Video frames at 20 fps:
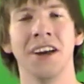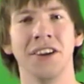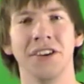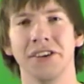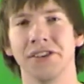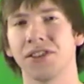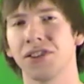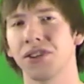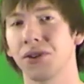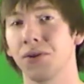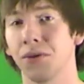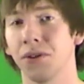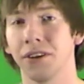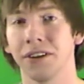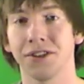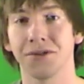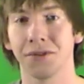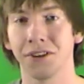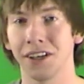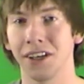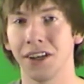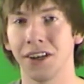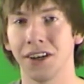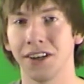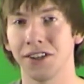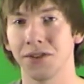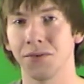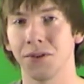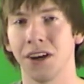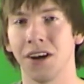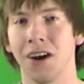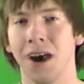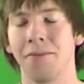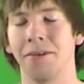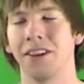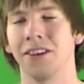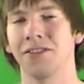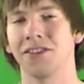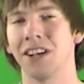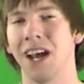The score is really good as well. I
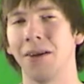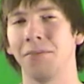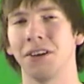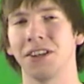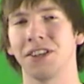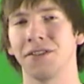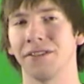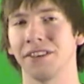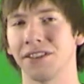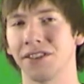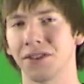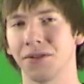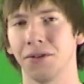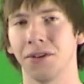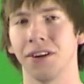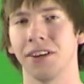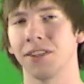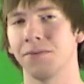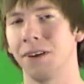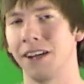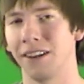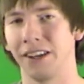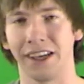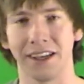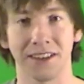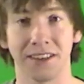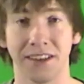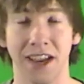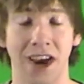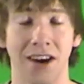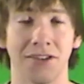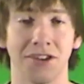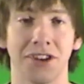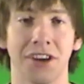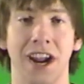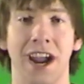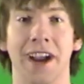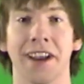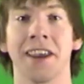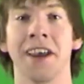mean, there's not much of a score, it's mainly a
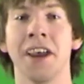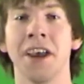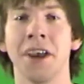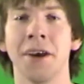soundtrack,